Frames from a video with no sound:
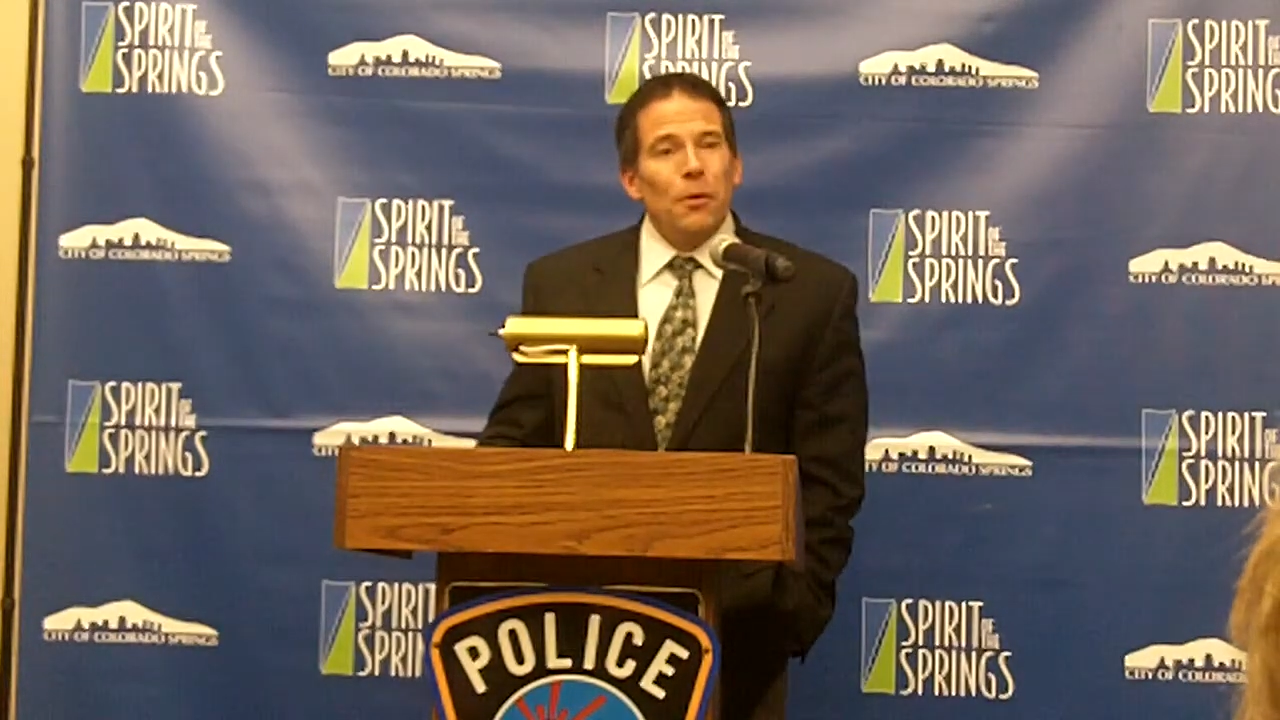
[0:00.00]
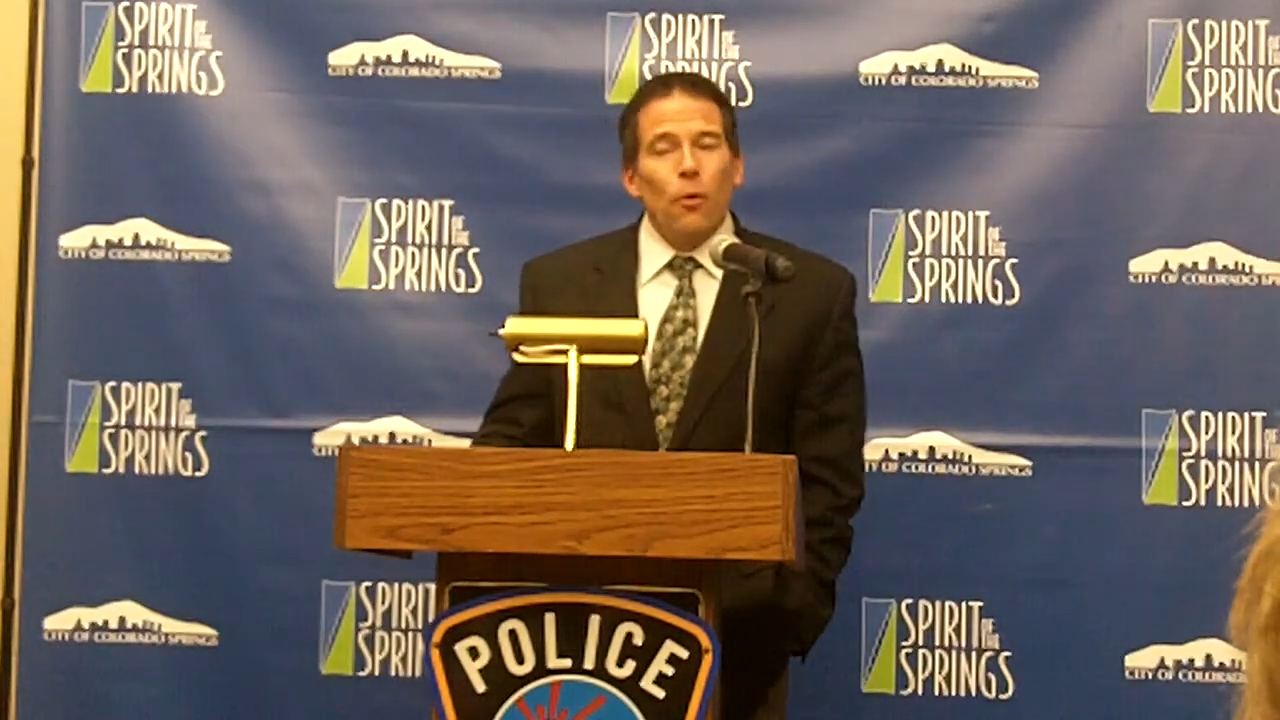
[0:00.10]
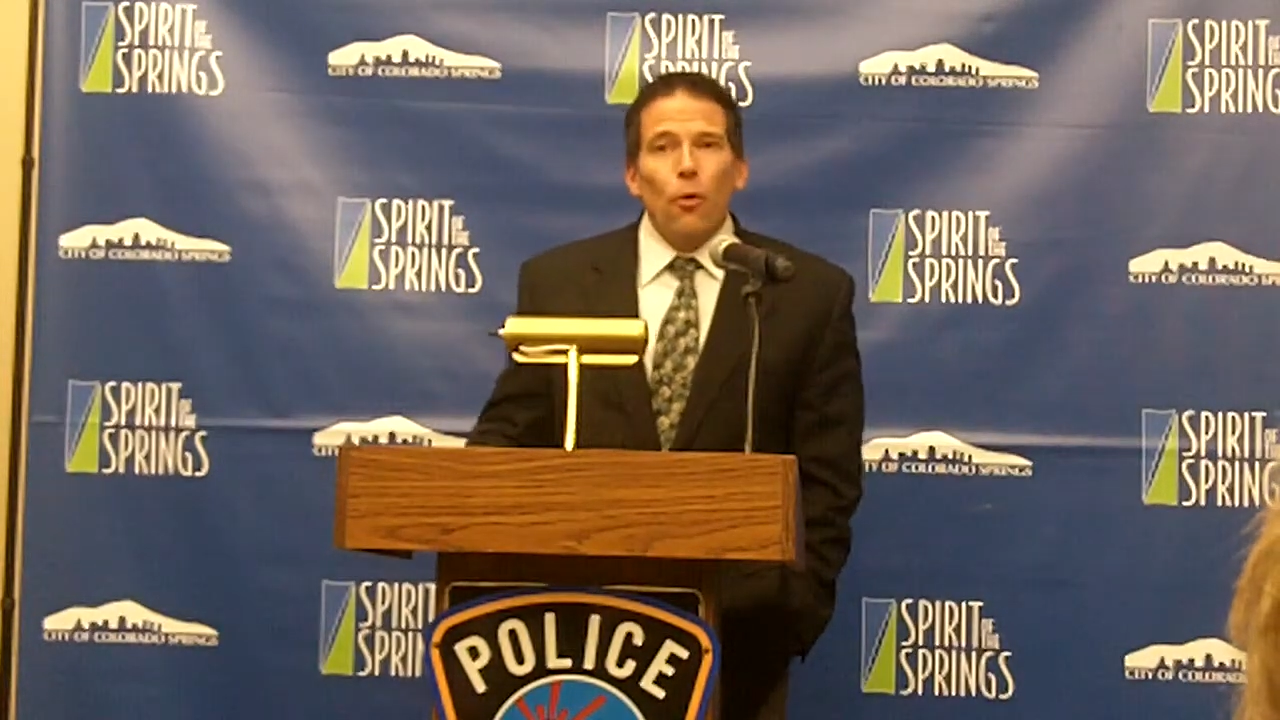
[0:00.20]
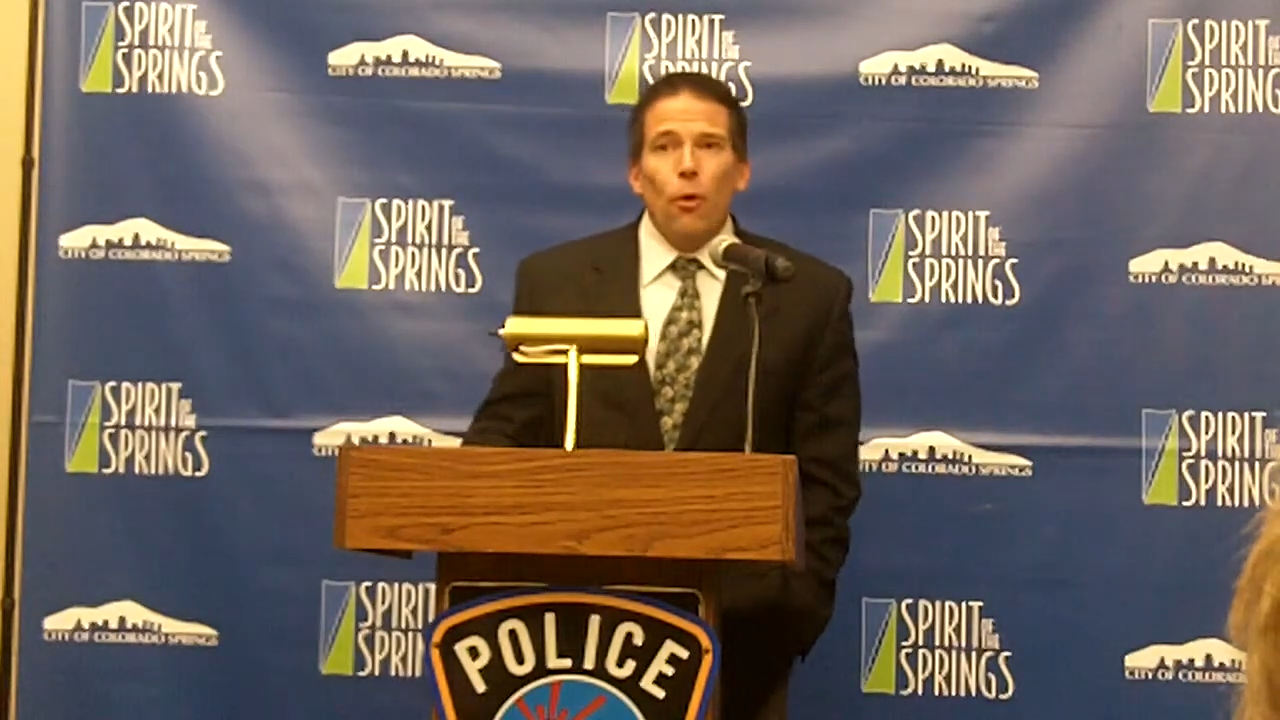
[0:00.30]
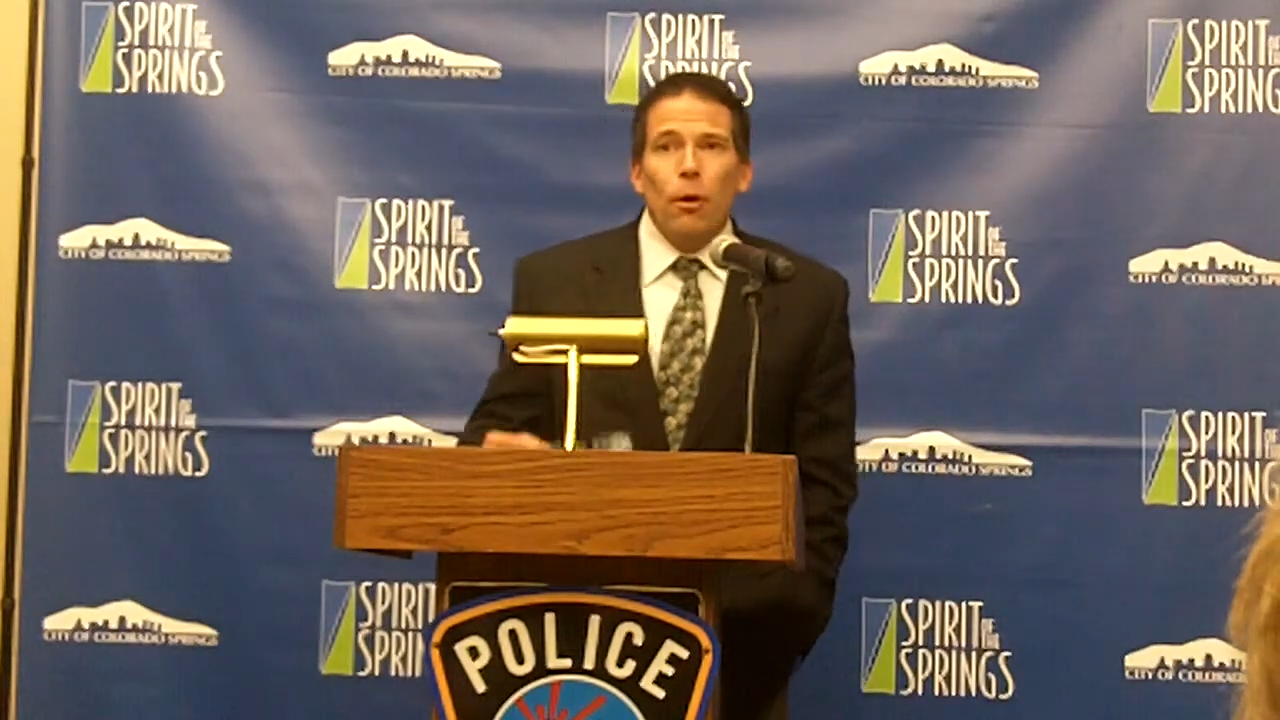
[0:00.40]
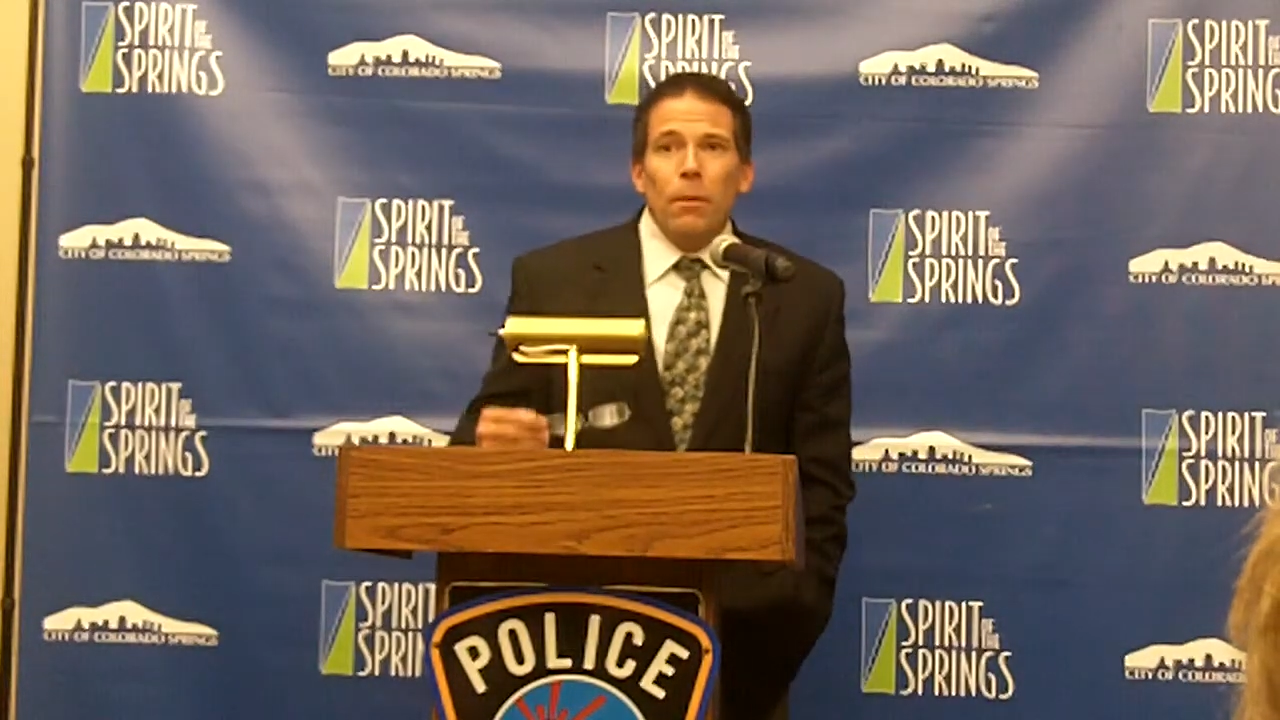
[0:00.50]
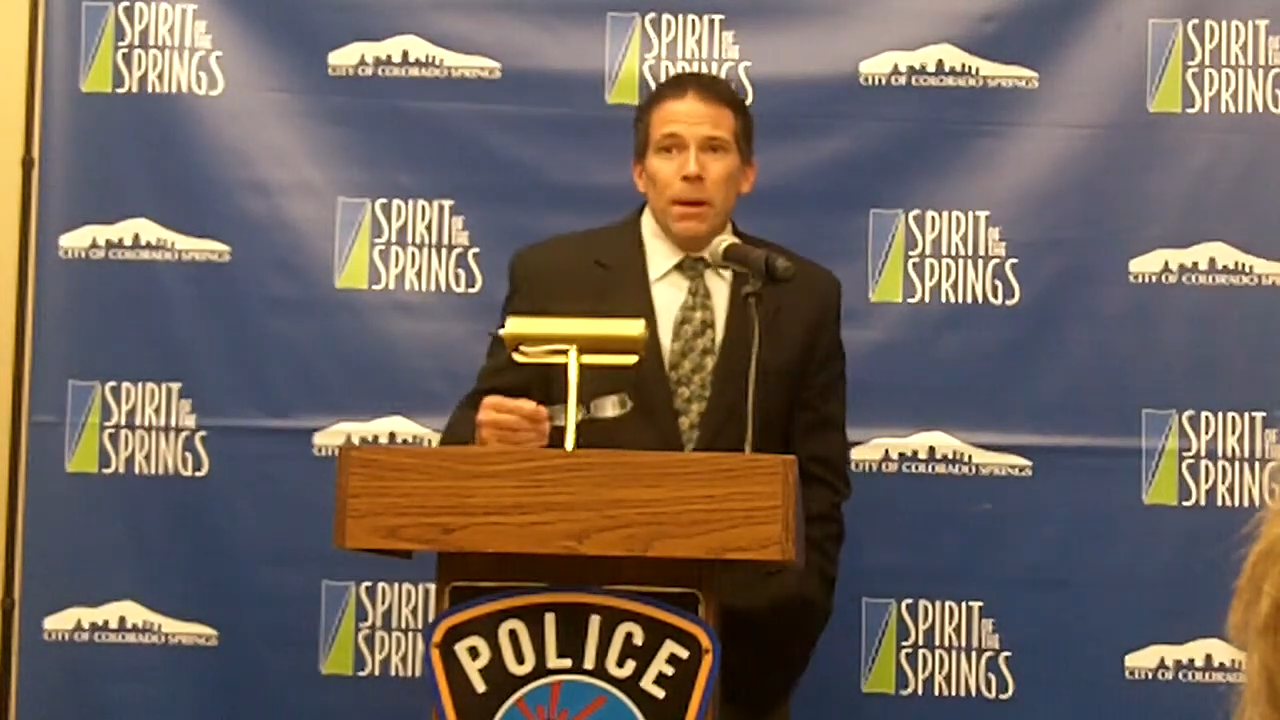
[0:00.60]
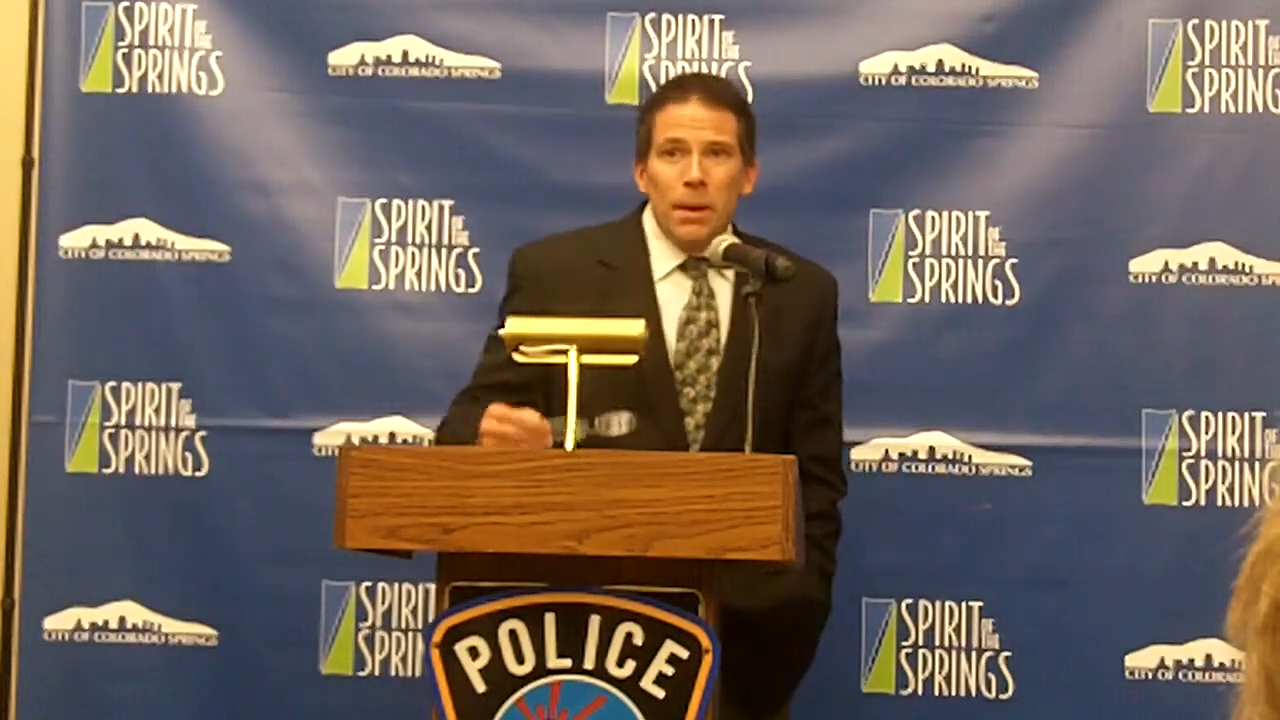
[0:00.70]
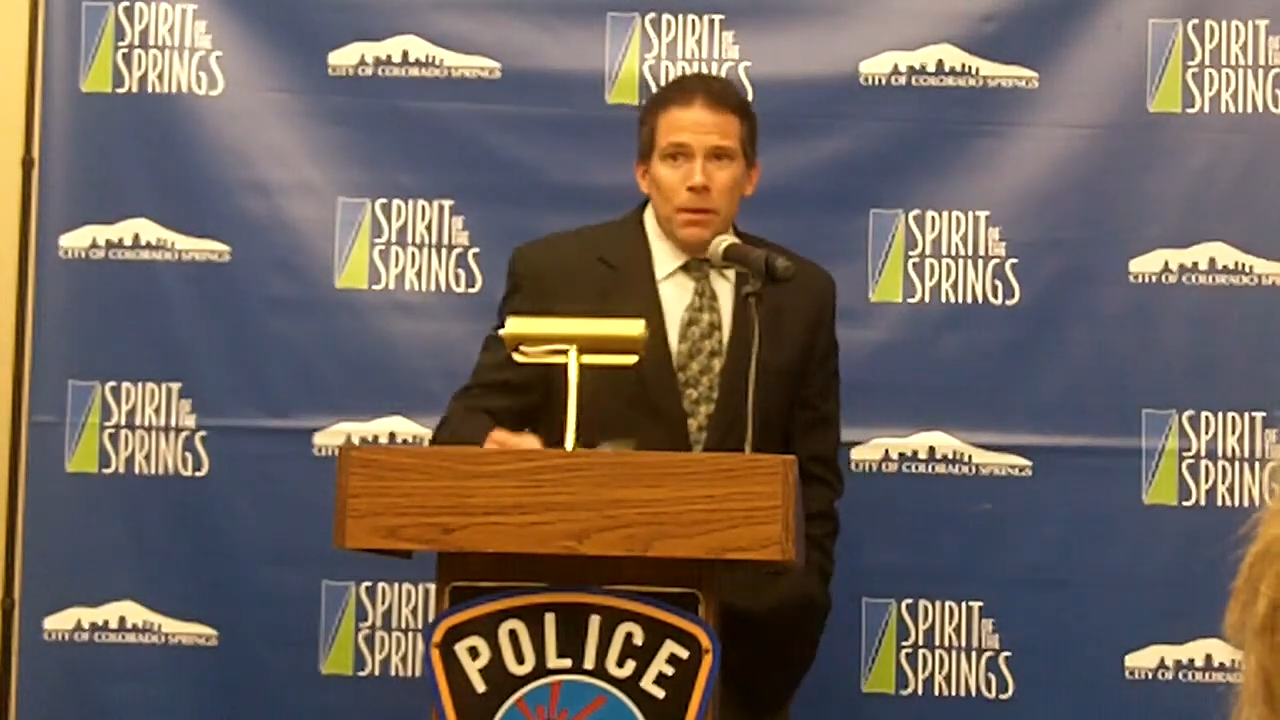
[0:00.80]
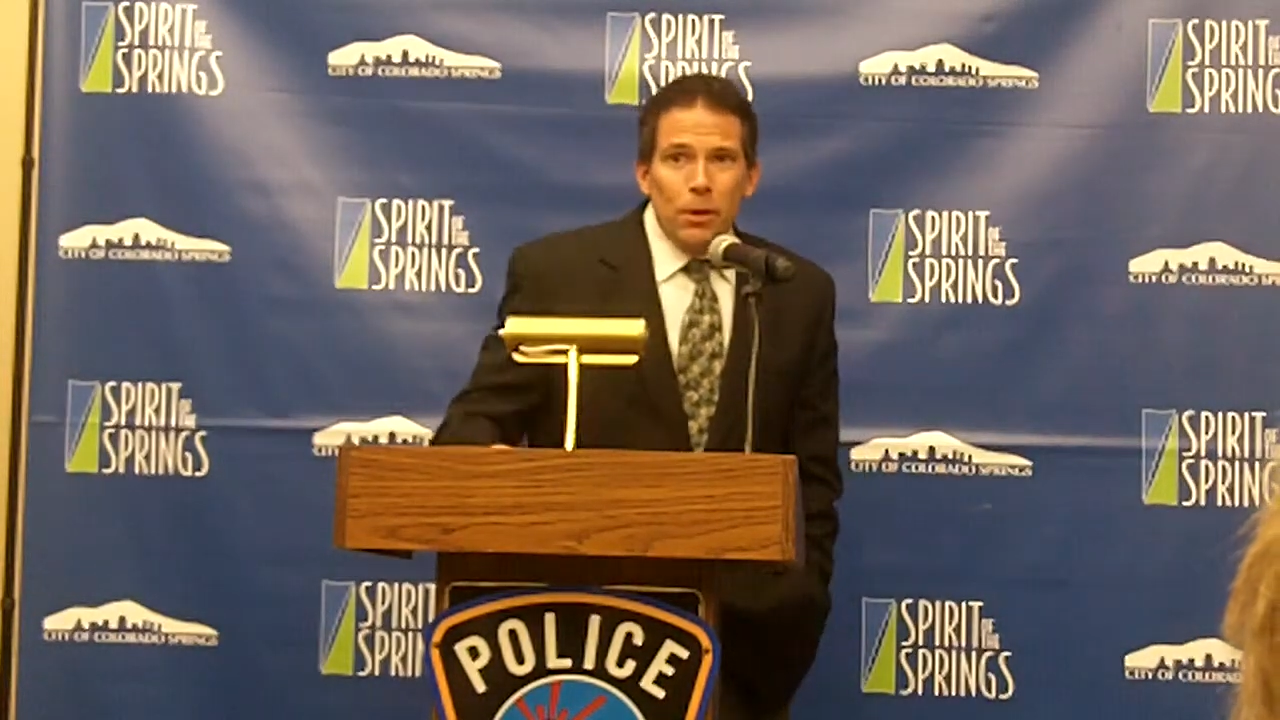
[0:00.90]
or